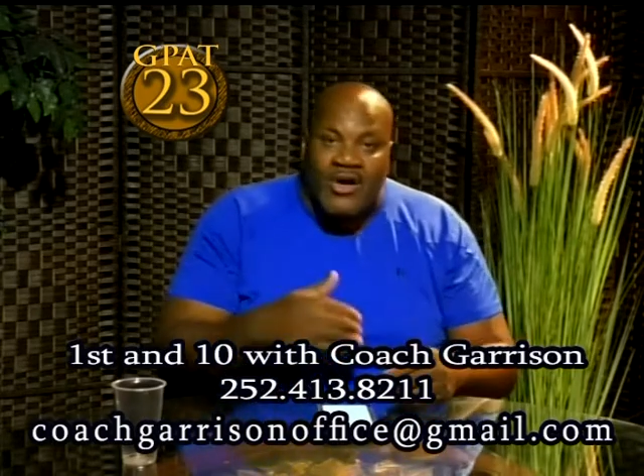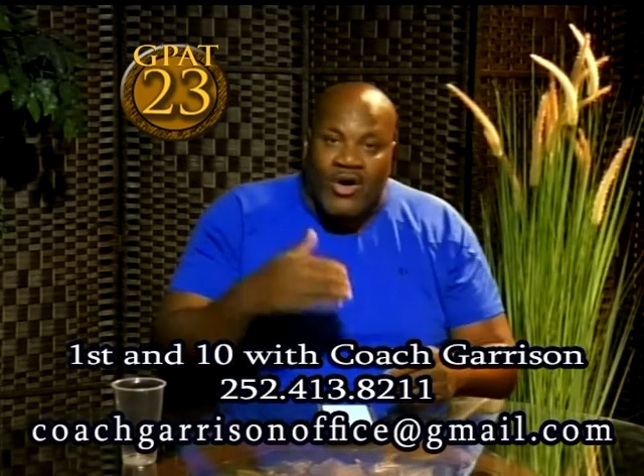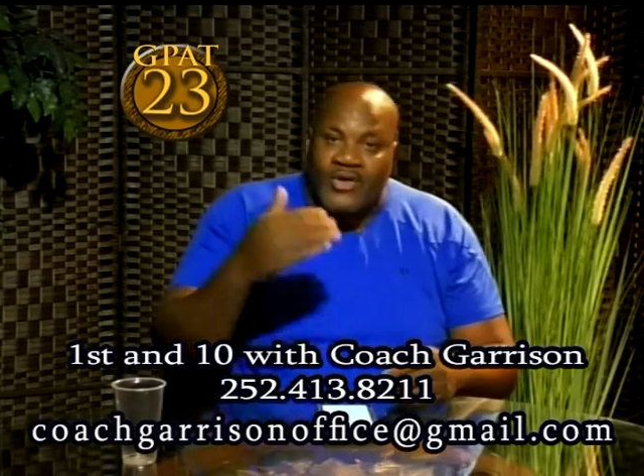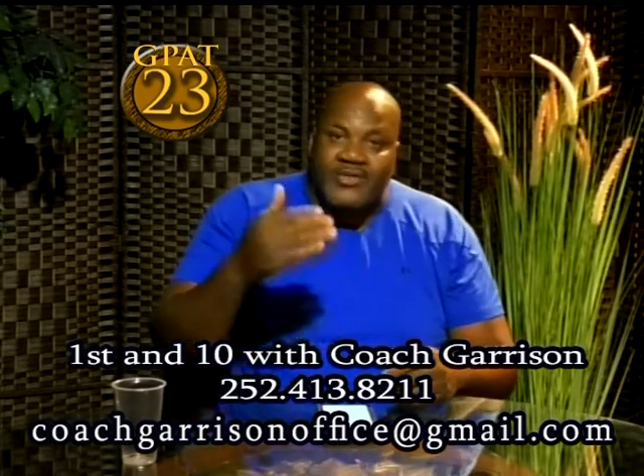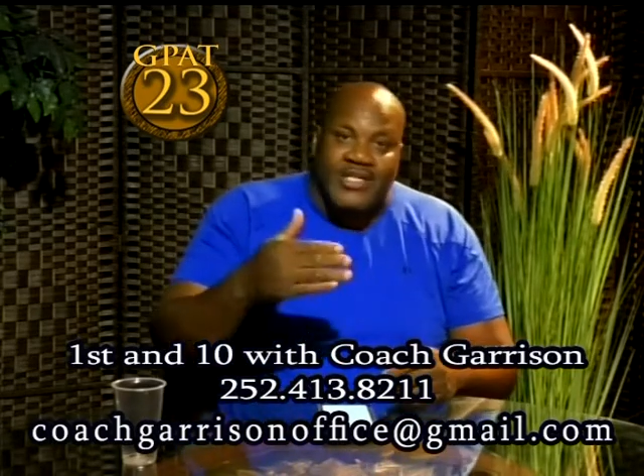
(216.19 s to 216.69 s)

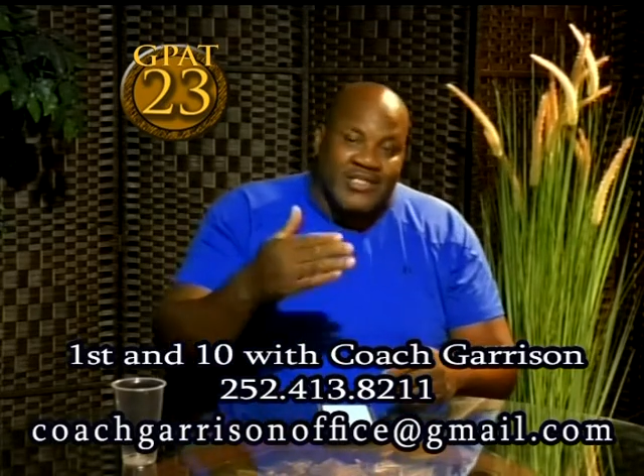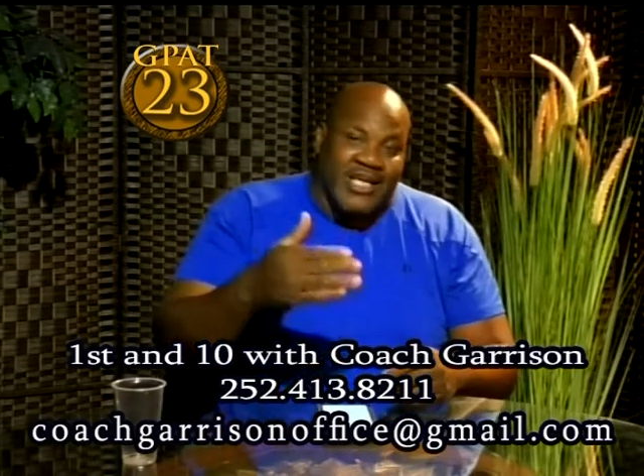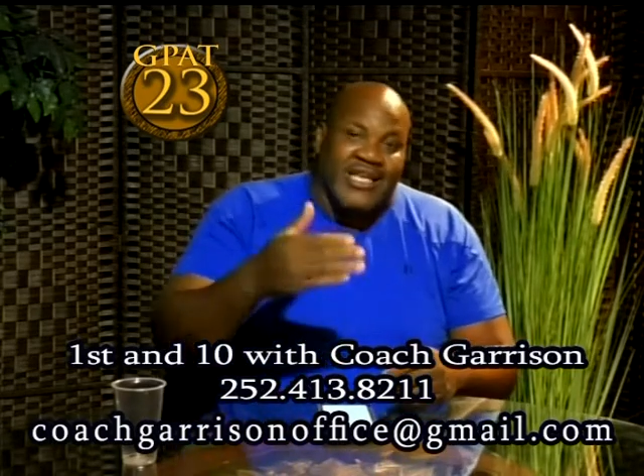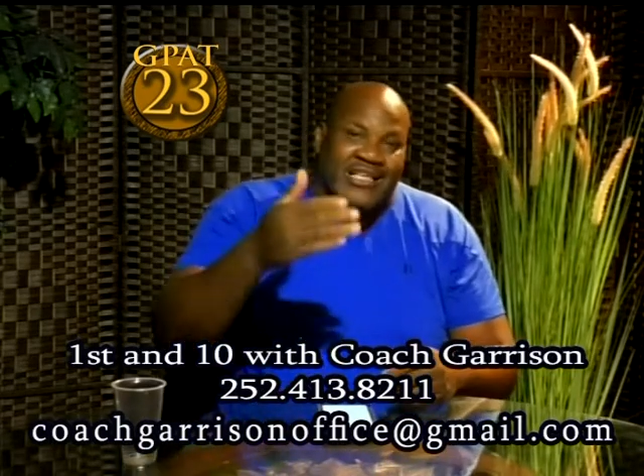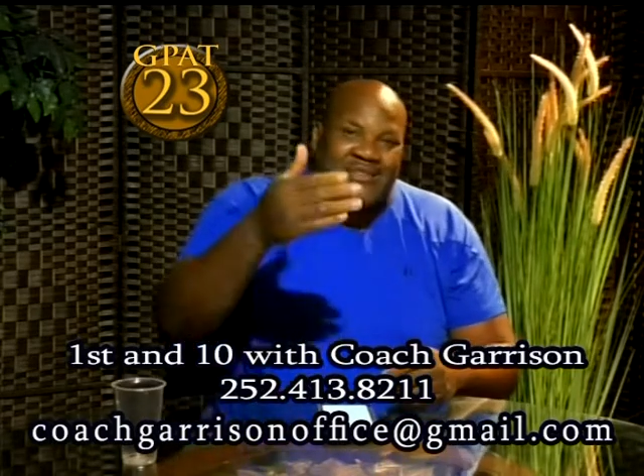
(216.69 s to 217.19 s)
Are you just
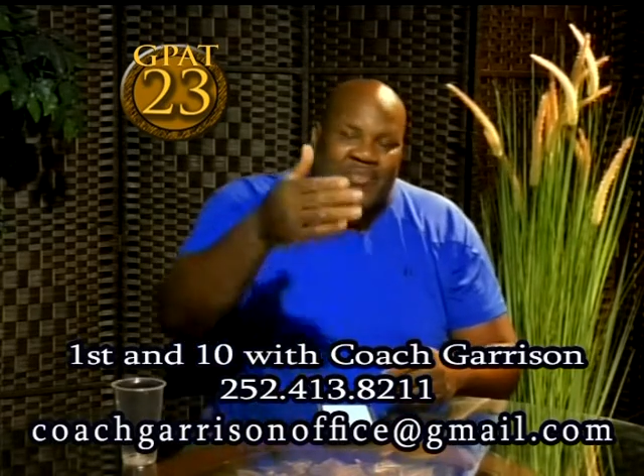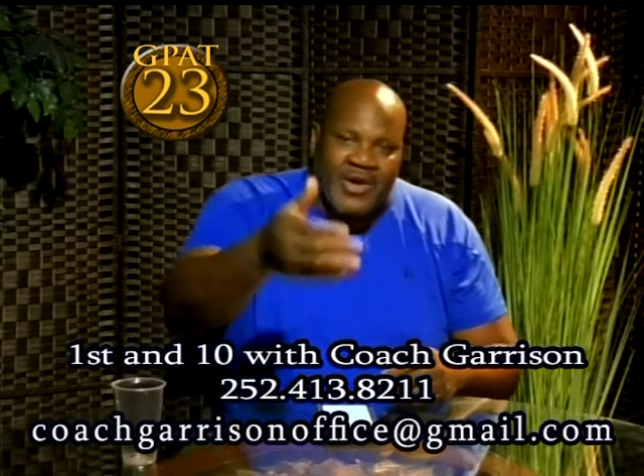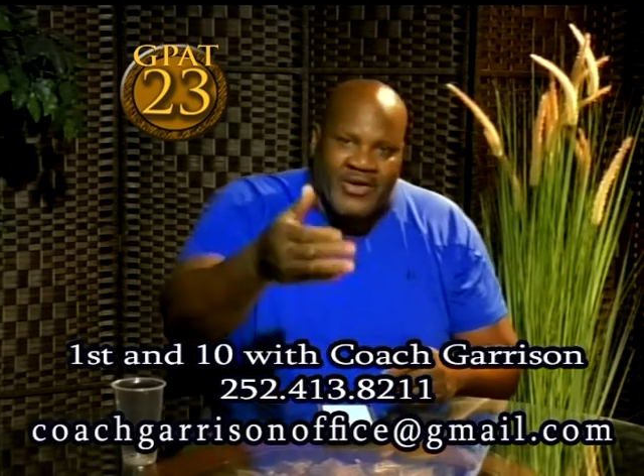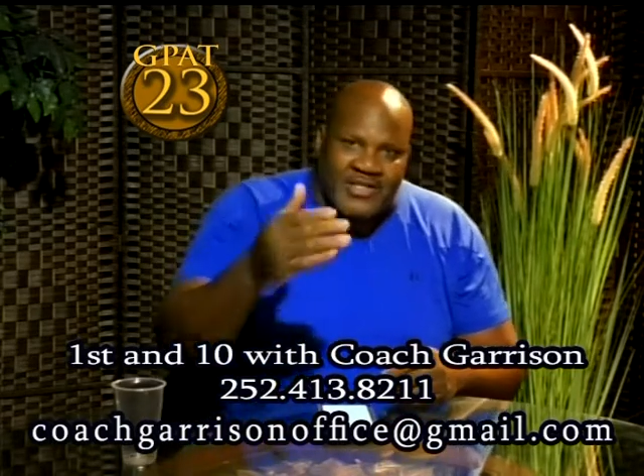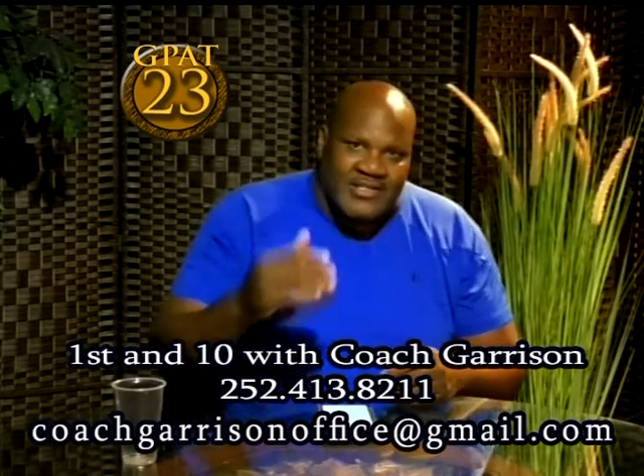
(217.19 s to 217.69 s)

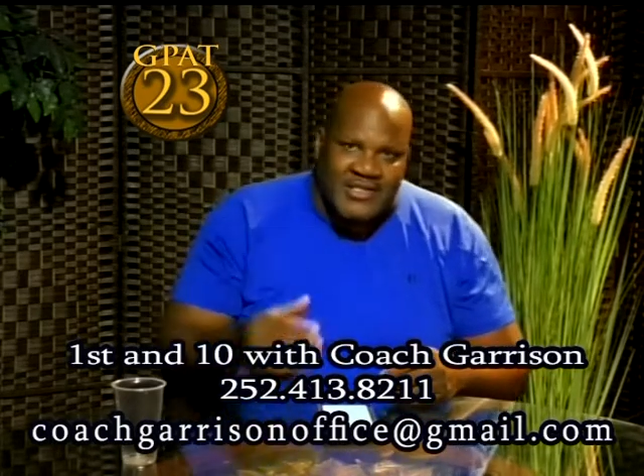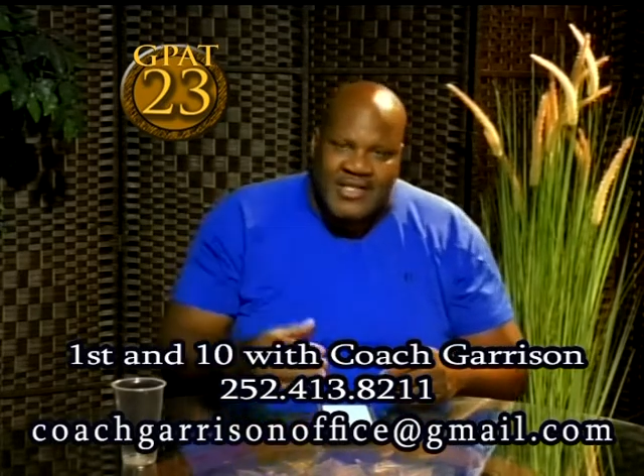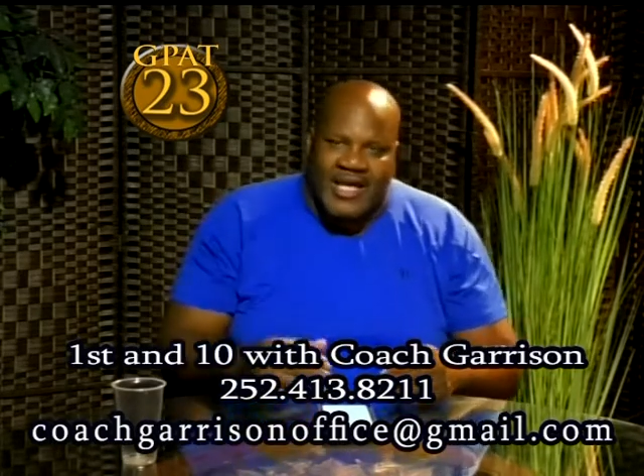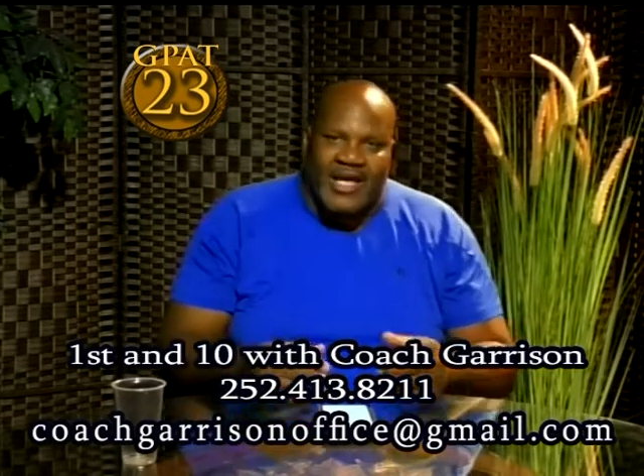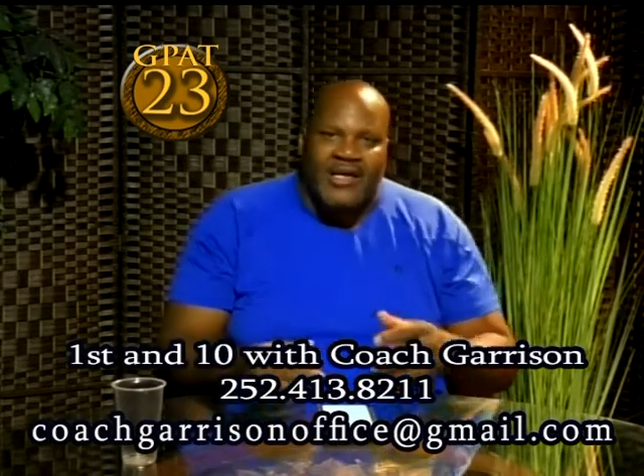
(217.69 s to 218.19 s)
inexperienced in
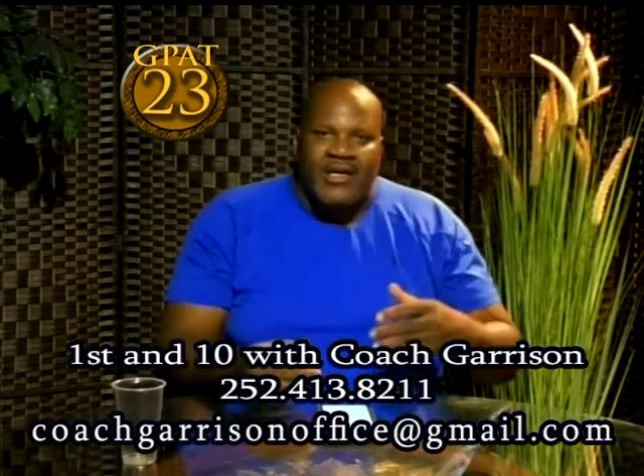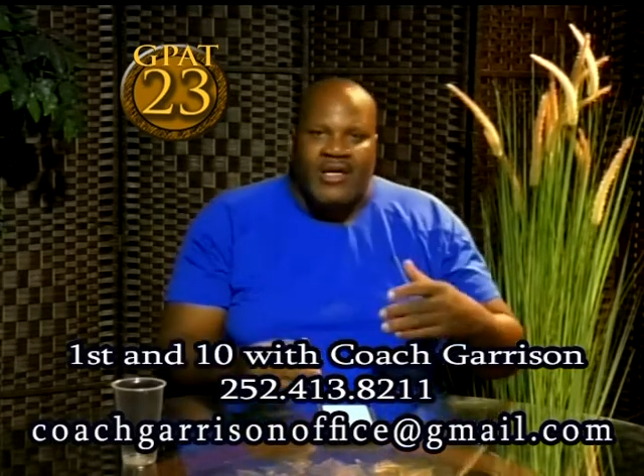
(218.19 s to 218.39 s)
that?